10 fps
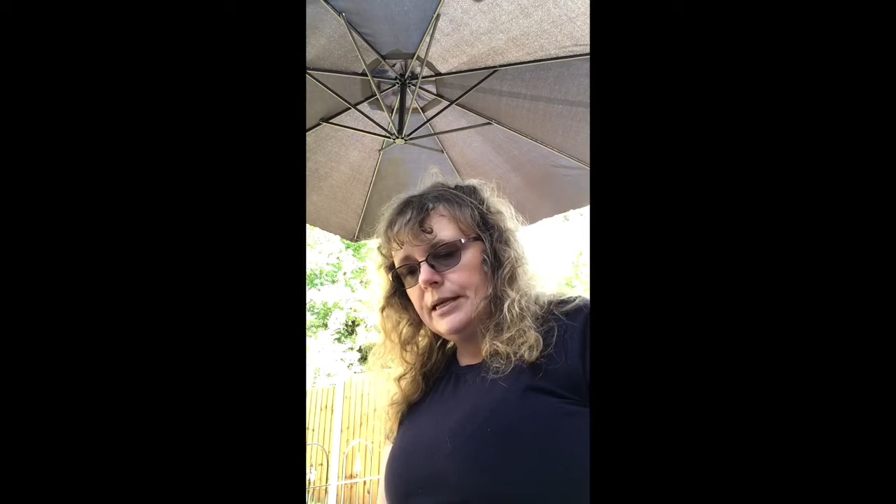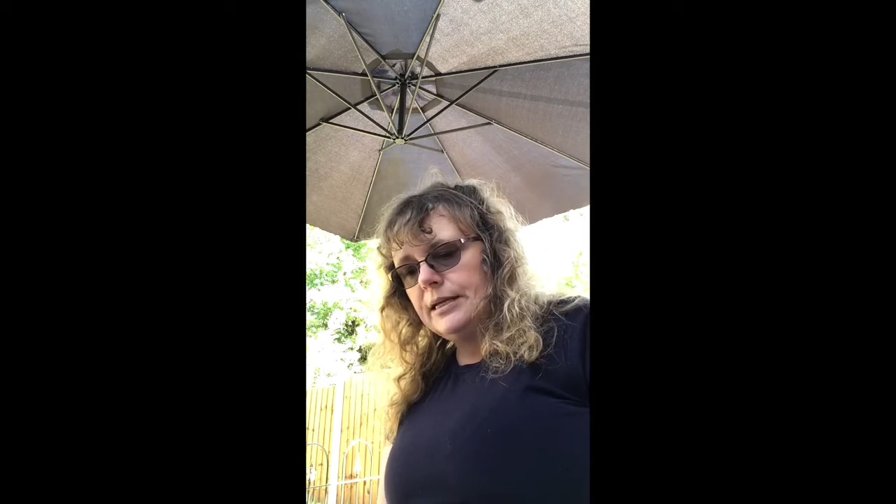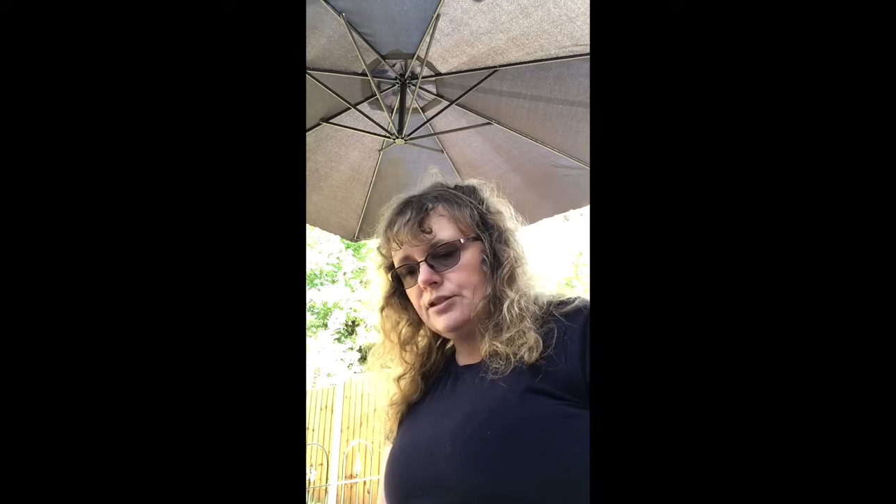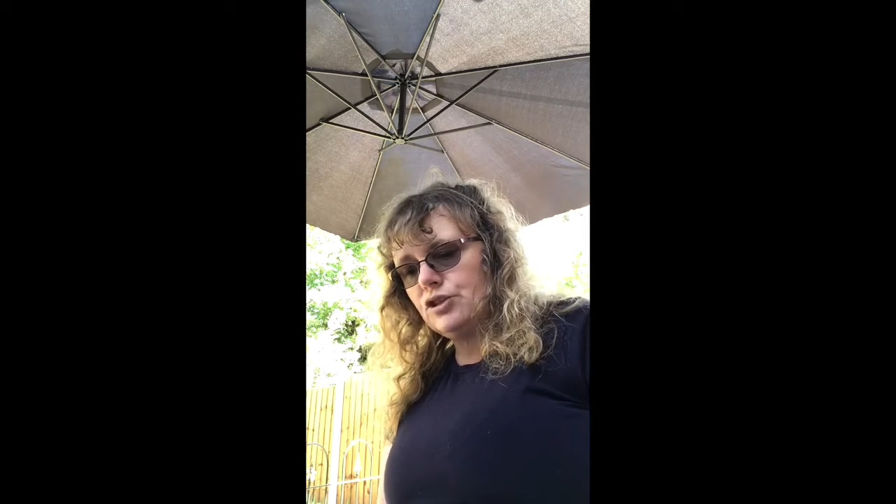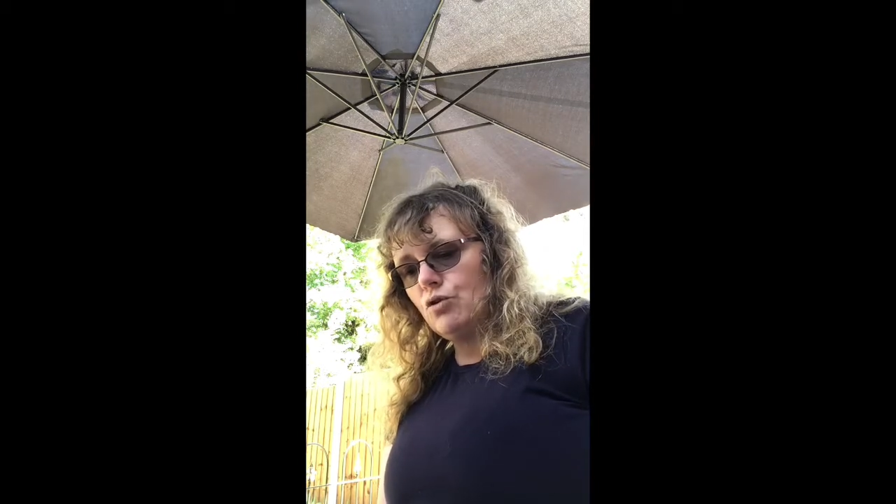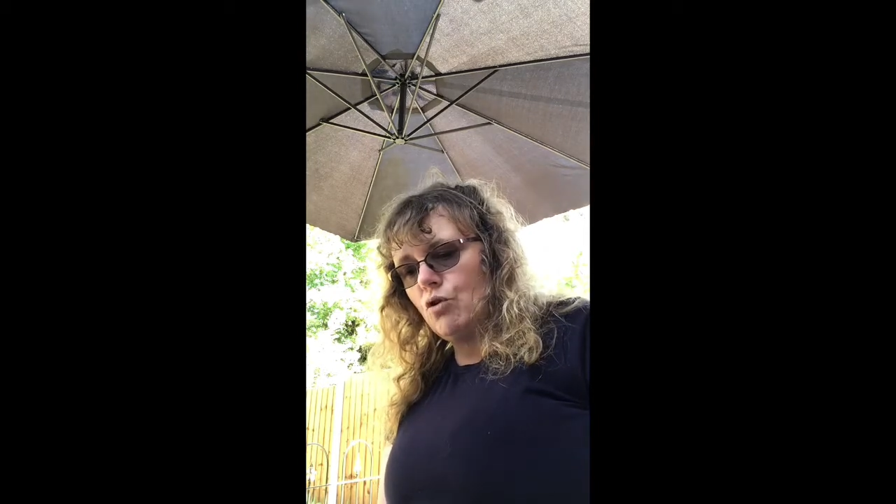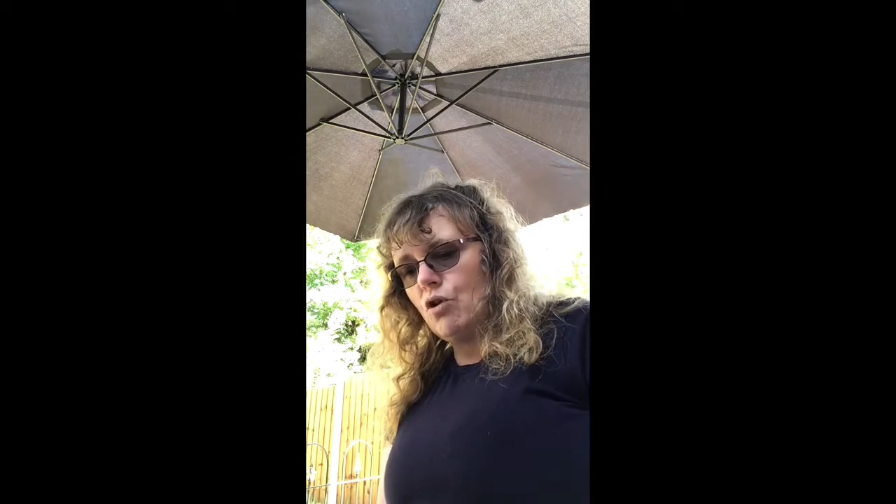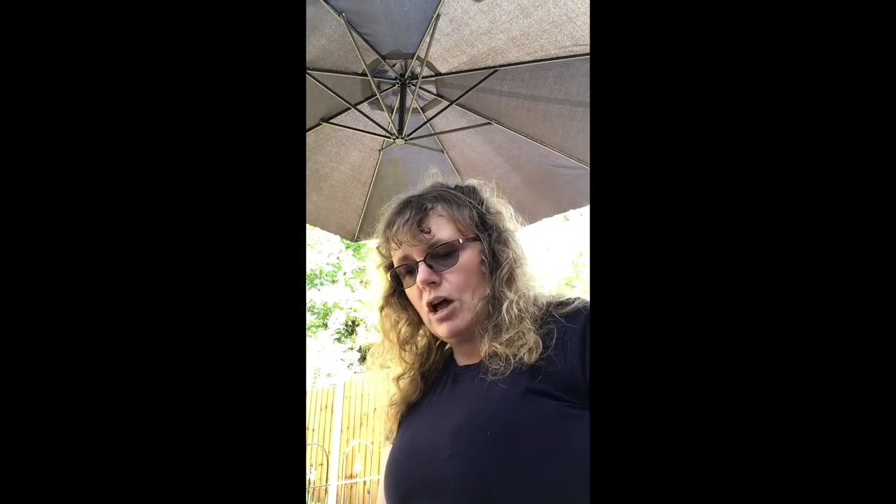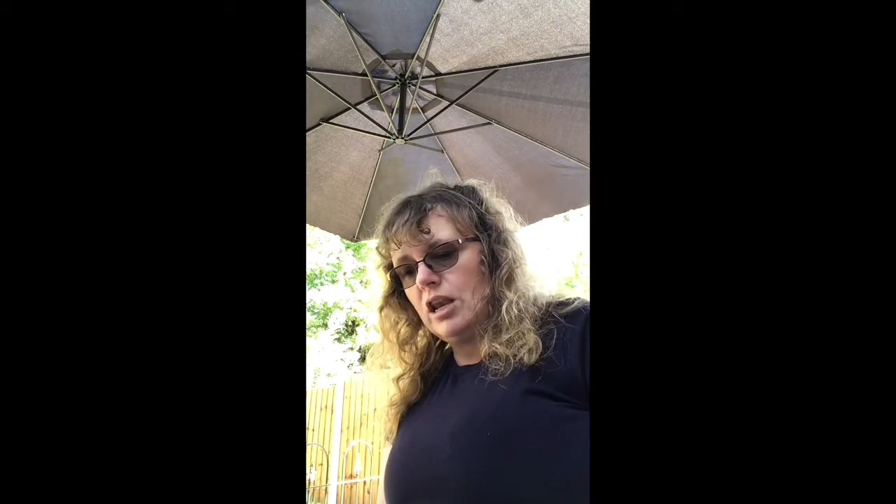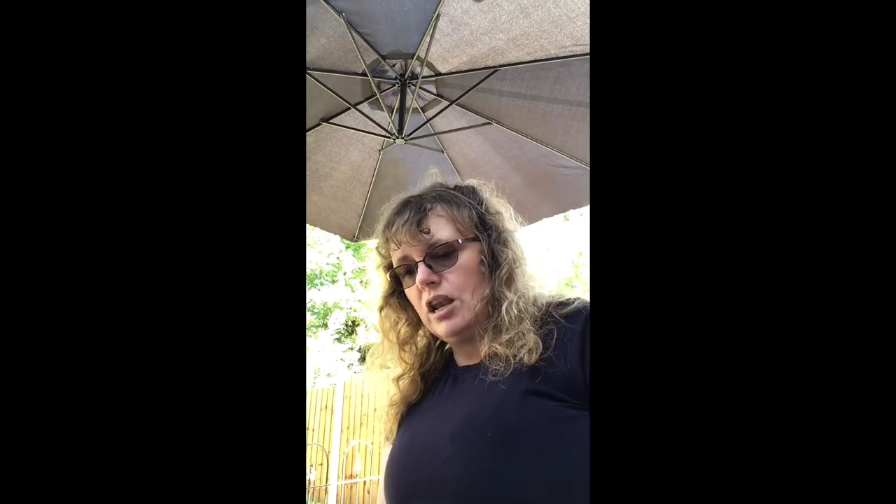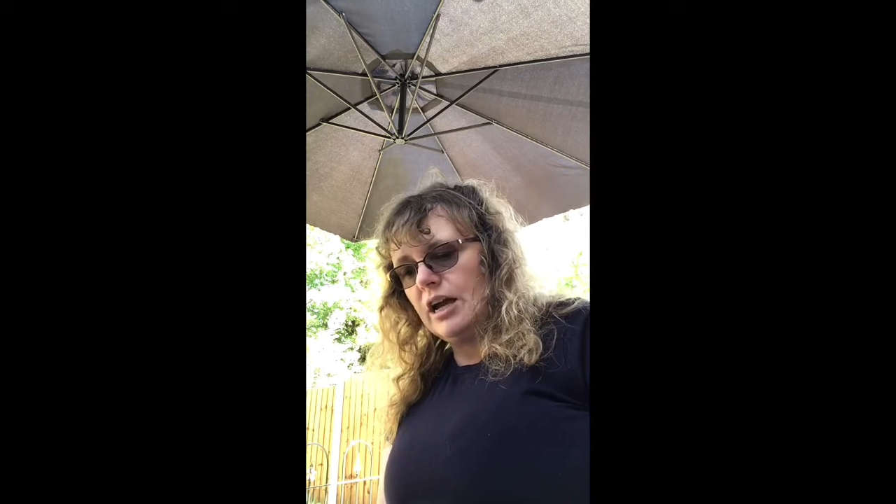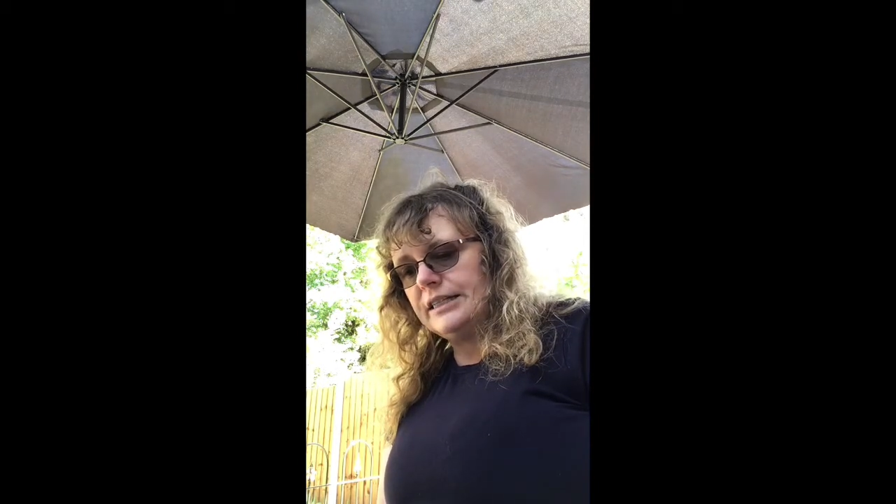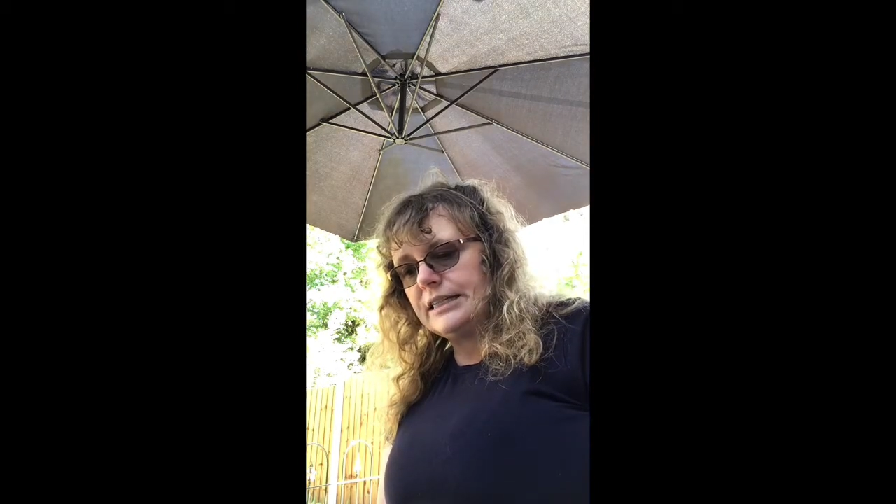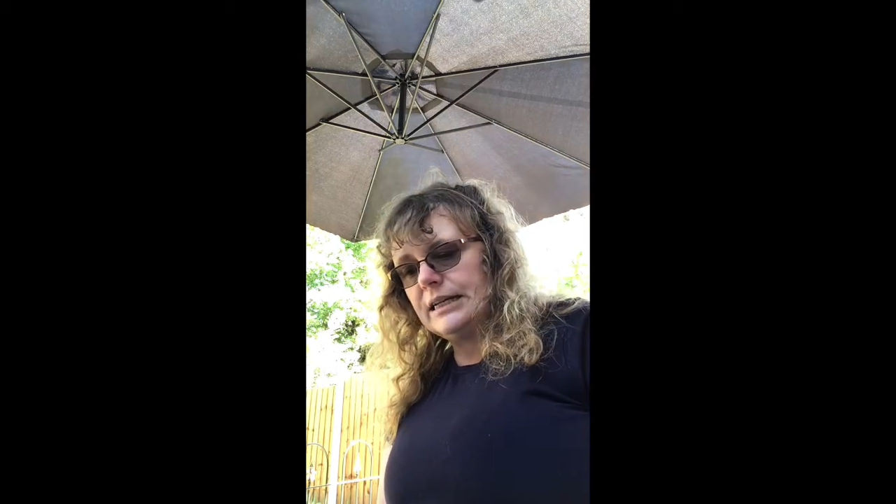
He saw a light